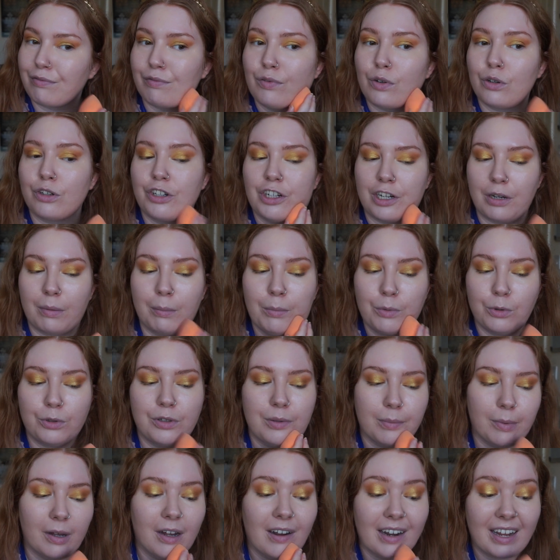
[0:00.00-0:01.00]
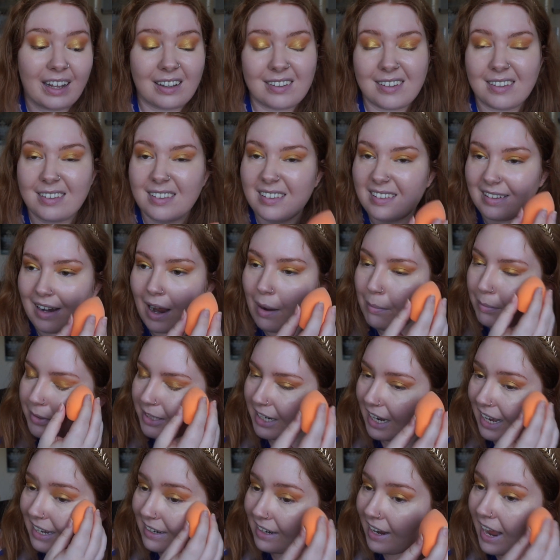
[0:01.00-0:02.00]
Roger Mortimer, I guess his
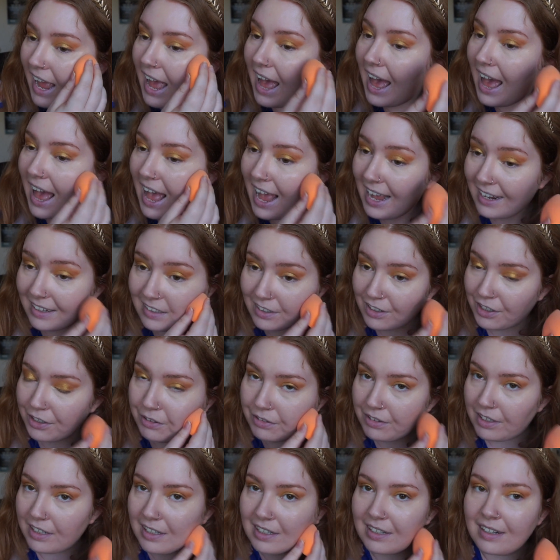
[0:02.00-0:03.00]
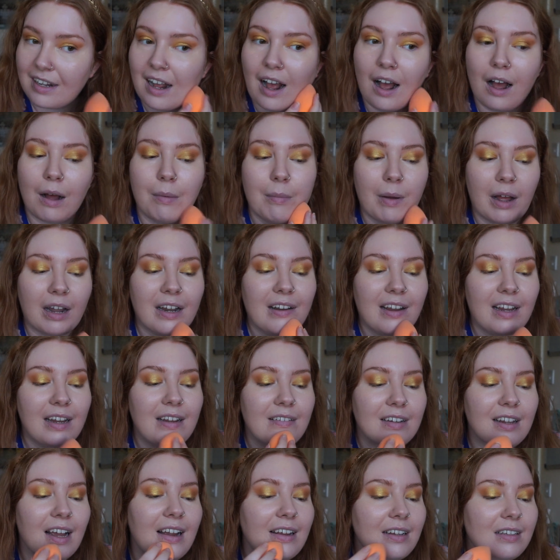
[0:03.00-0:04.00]
stepdad, executed, and he
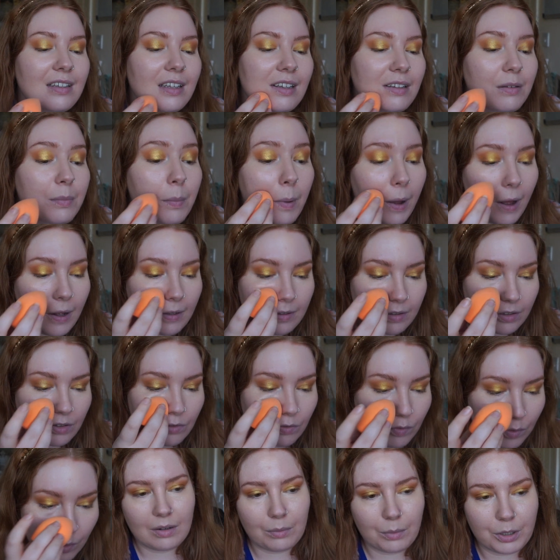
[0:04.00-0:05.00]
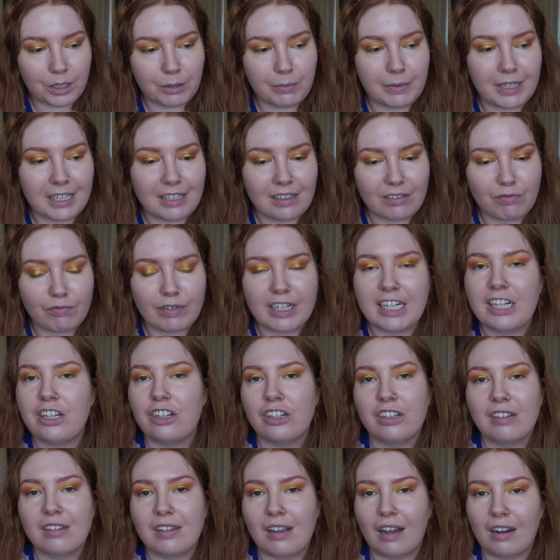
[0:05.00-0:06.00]
takes his personal rule, which means
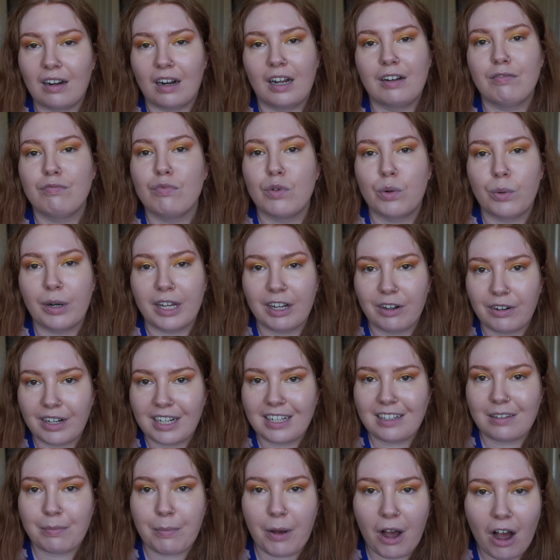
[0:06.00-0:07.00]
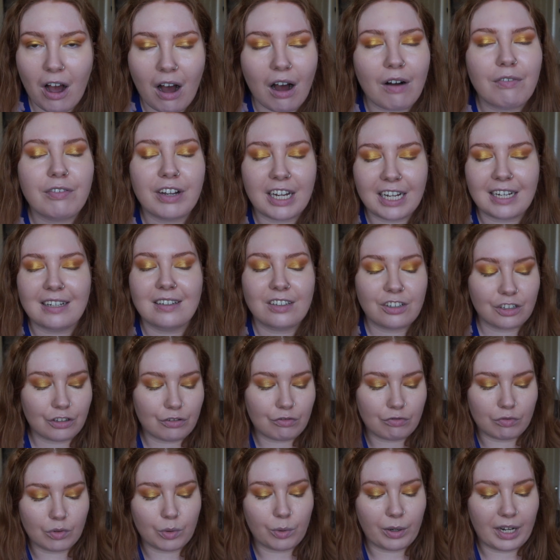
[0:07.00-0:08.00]
regents aren't like ruling on his behalf. He is
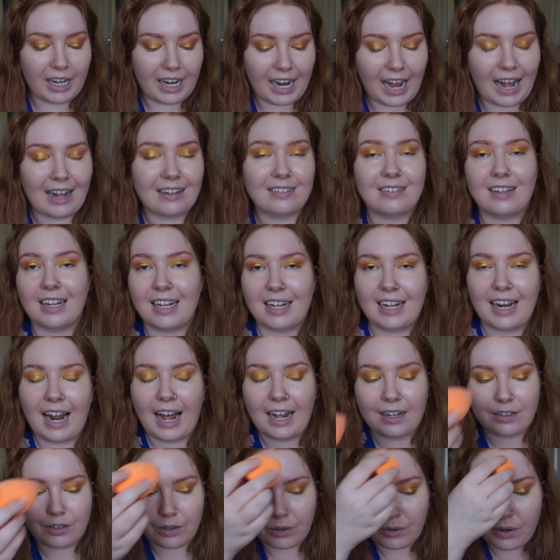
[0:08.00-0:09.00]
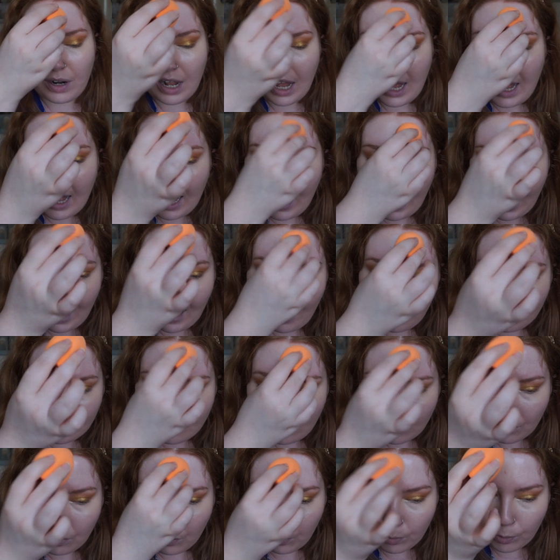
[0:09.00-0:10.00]
just ruling as like an adult, as
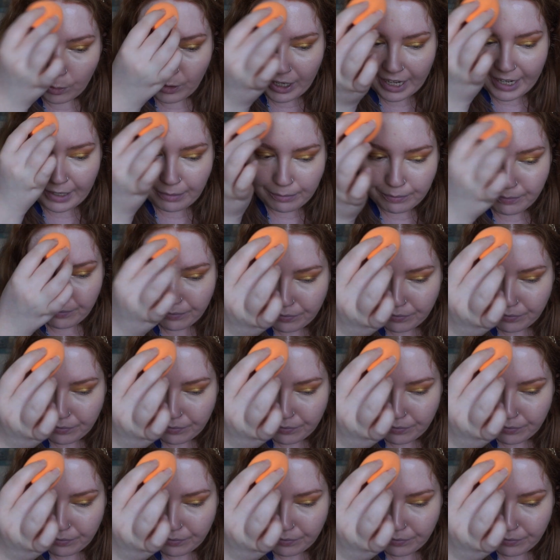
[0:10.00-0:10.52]
a normal king.